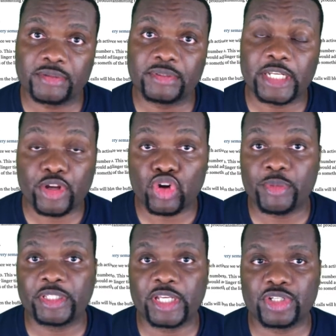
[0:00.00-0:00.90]
the
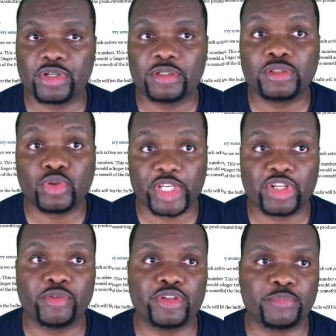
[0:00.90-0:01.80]
documentation to each of
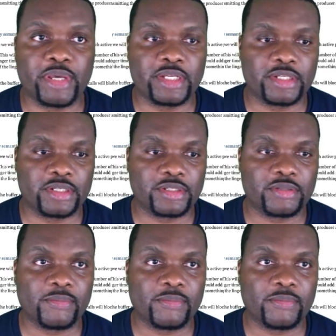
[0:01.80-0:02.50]
those pages.